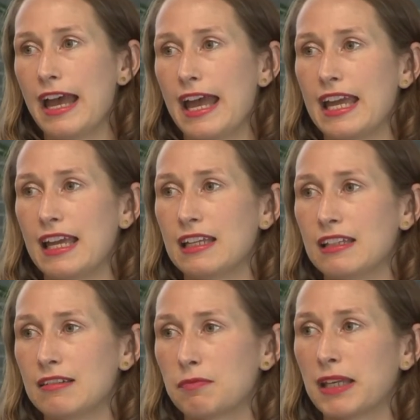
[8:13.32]

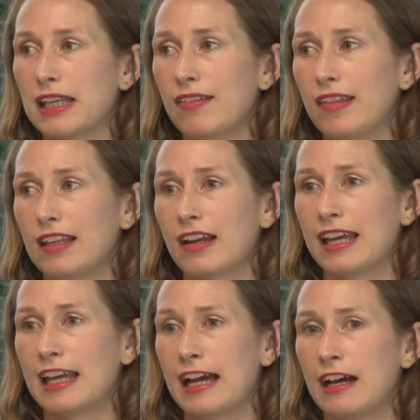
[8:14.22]
And Mackenzie and
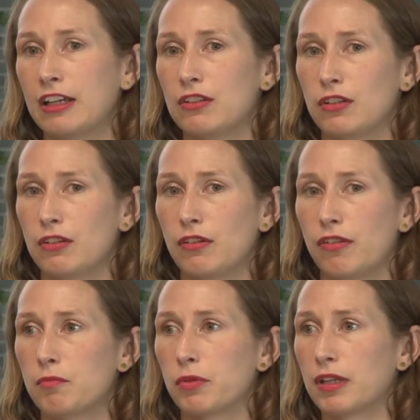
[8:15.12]
I, our intern
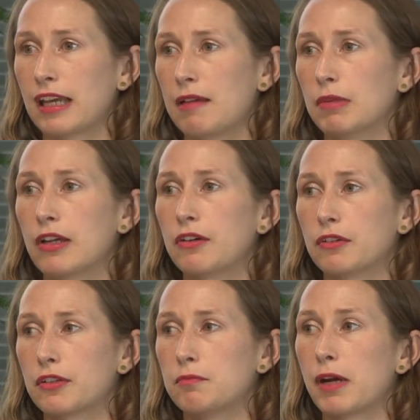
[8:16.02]
who's on board, came
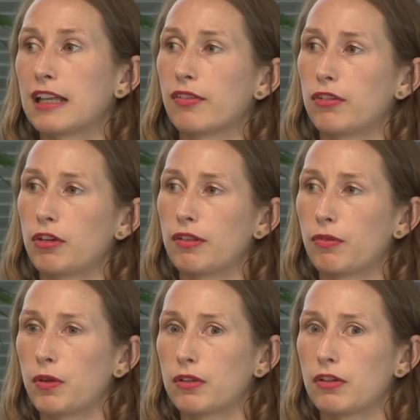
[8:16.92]
along to Mike and
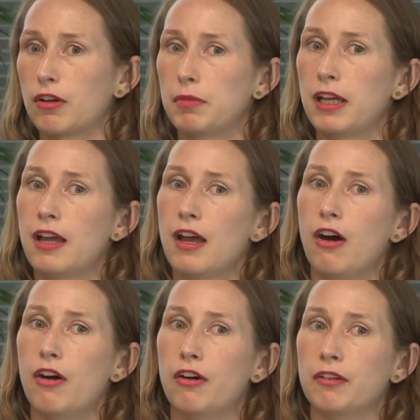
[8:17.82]
Stewart's workshop
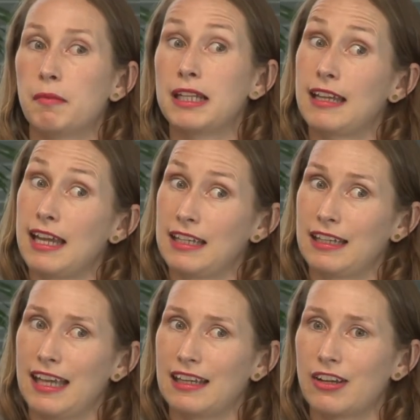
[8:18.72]
on Monday
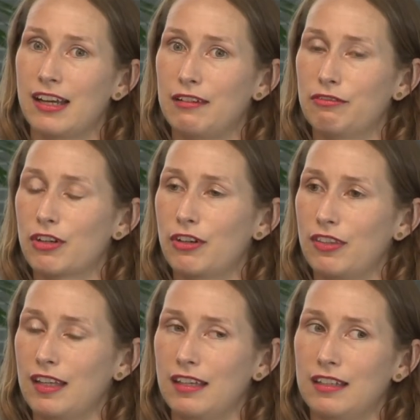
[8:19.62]
and kind of
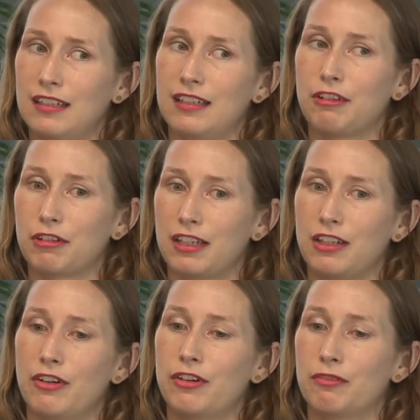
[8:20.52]
got the nitty
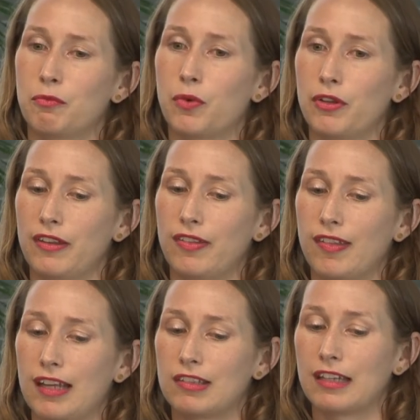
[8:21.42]
gritty on what this
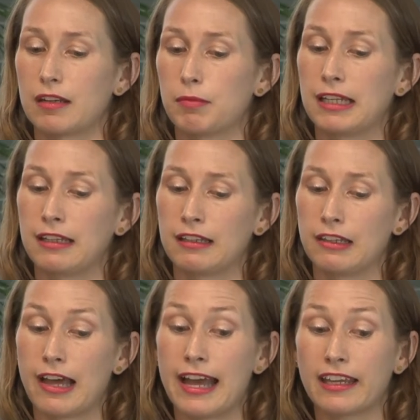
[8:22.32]
is actually going to be
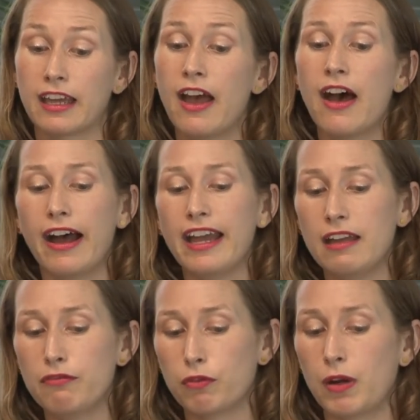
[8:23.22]
like. I
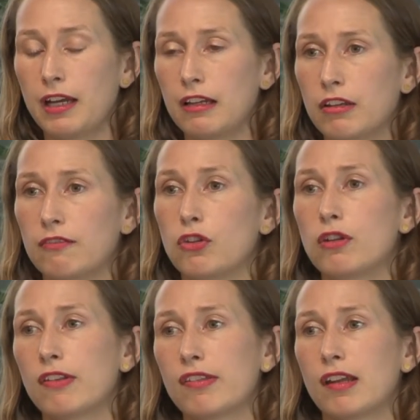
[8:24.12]
have quite a lot of
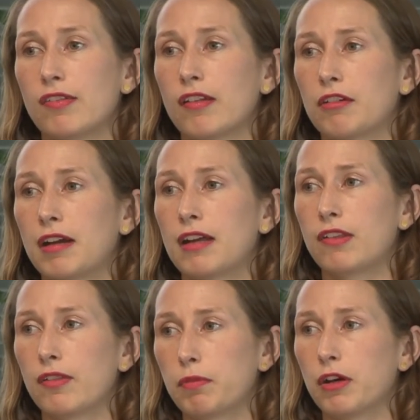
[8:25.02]
nervousness around
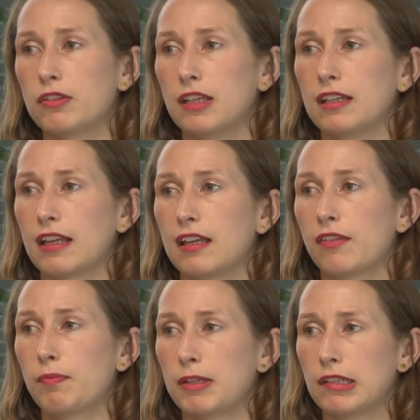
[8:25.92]
this project and
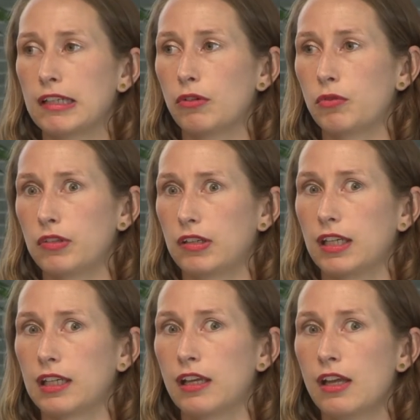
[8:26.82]
especially
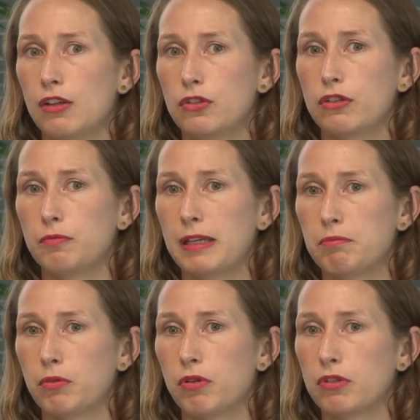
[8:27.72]
launching to
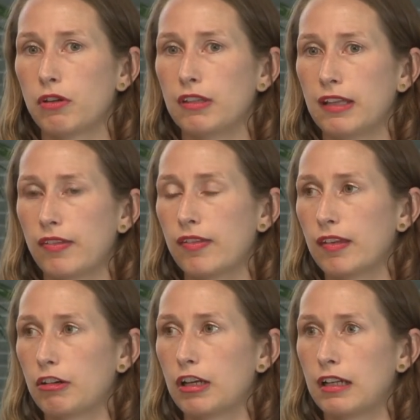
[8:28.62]
people who don't
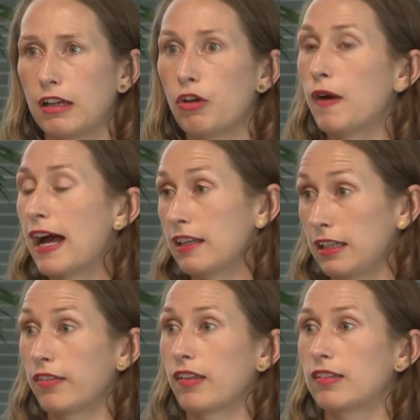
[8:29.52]
necessarily who
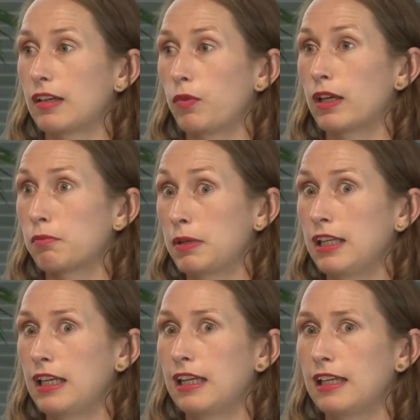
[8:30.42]
aren't existing
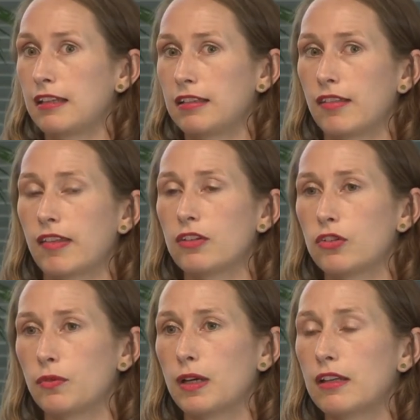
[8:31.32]
Wikipedia editors
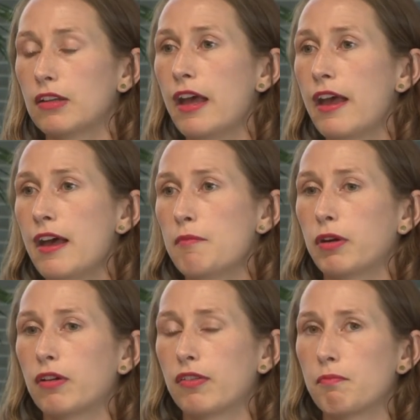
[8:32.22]
into it
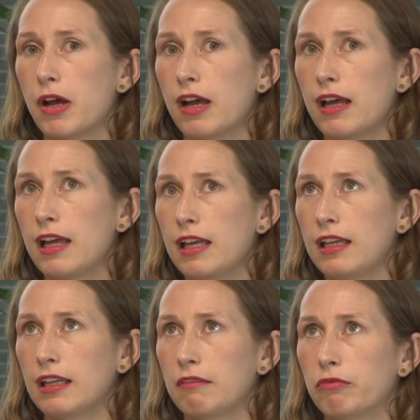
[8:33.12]
because
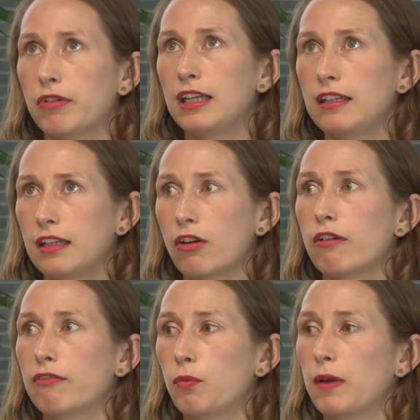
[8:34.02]
my reading
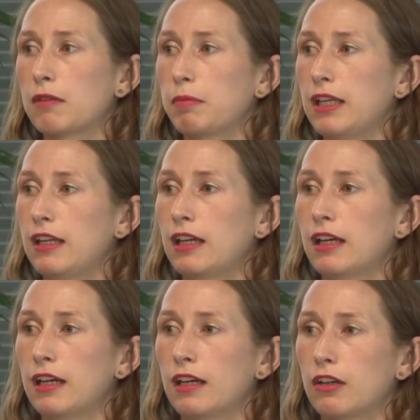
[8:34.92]
of the
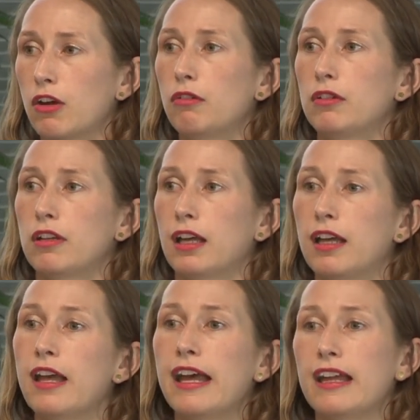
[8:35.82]
Wikipedia
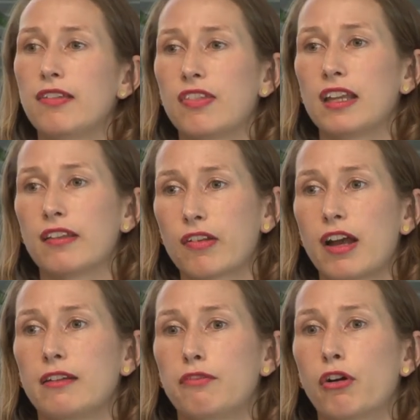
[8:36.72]
culture is that it's
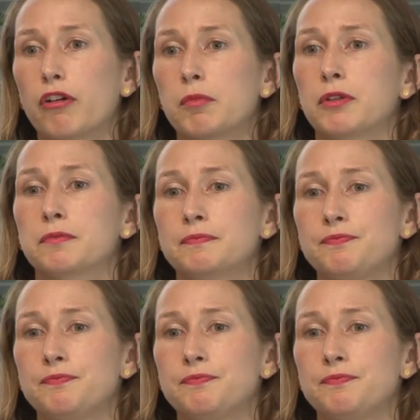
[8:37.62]
kind of horrible.